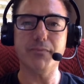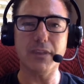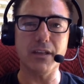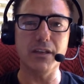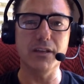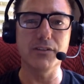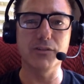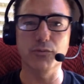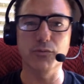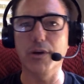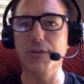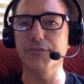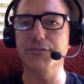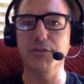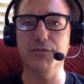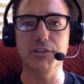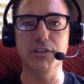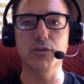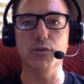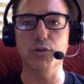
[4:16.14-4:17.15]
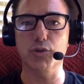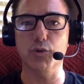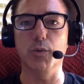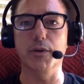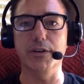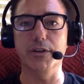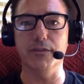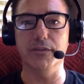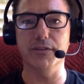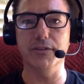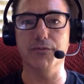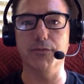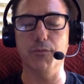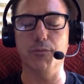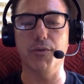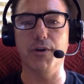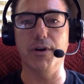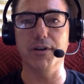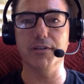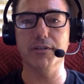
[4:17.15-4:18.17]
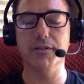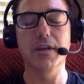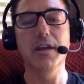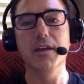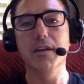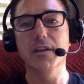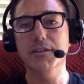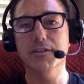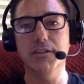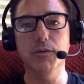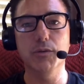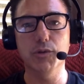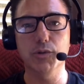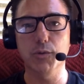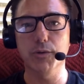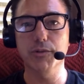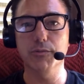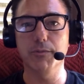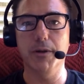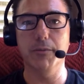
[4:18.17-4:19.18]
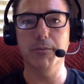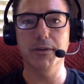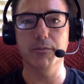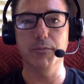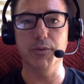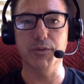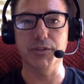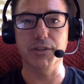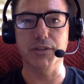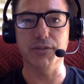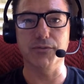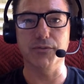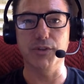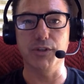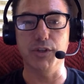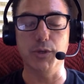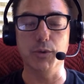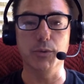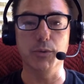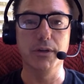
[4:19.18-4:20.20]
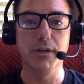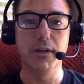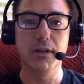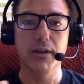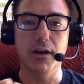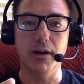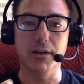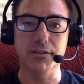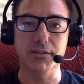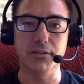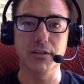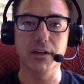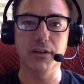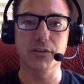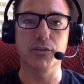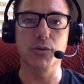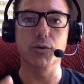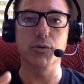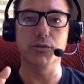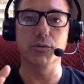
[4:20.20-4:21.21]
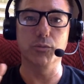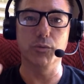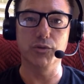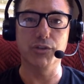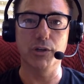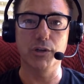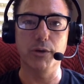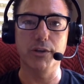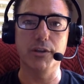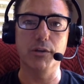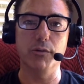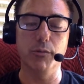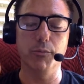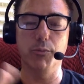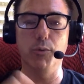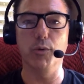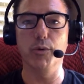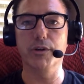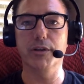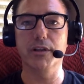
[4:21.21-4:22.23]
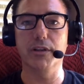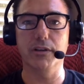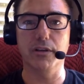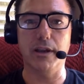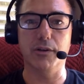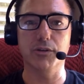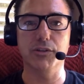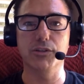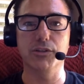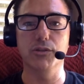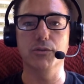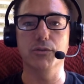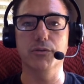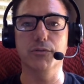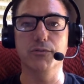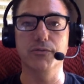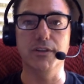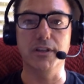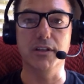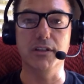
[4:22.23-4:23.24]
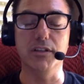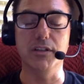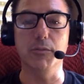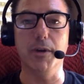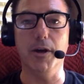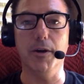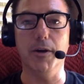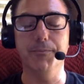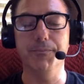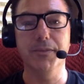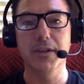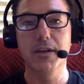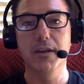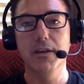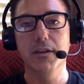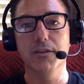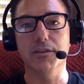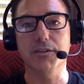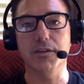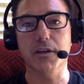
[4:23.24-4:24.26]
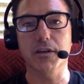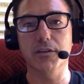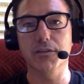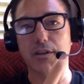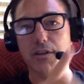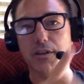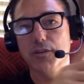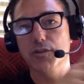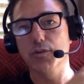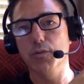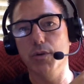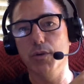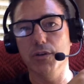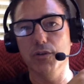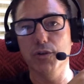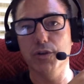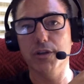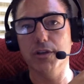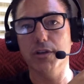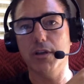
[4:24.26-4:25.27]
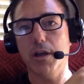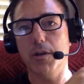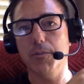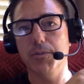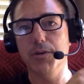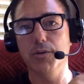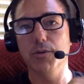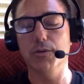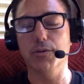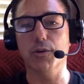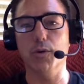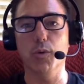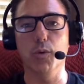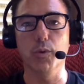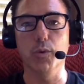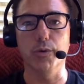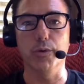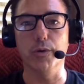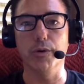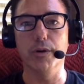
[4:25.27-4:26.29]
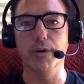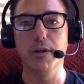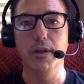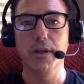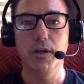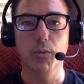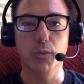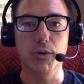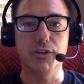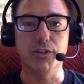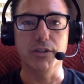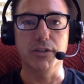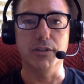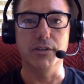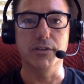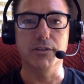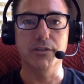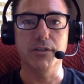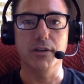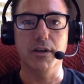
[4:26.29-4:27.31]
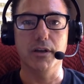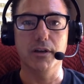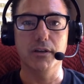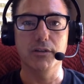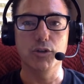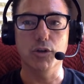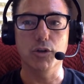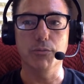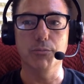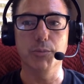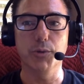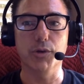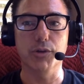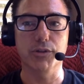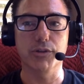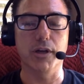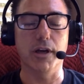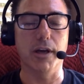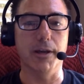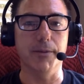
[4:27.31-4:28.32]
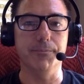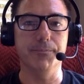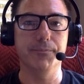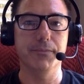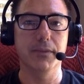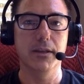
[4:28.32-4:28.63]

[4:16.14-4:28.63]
It's around 15 or 20 of the different products. See which ones might make the most sense for you. Select those and we'll generate that report, get it out to you via email. The second thing is you want to look at up here in the corner, which is you could book time.